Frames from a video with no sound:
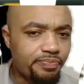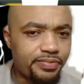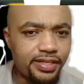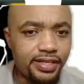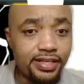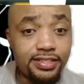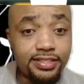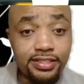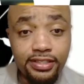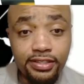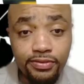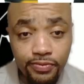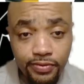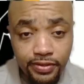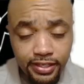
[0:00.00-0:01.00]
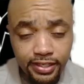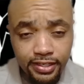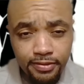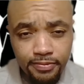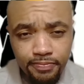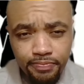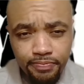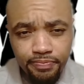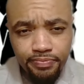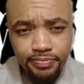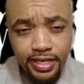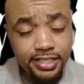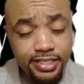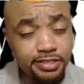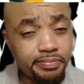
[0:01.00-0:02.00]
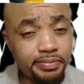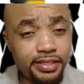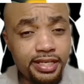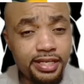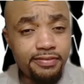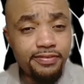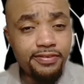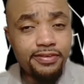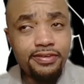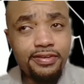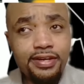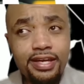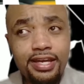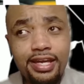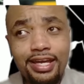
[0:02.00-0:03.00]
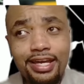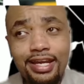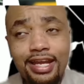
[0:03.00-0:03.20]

it is a good read. As a believer, it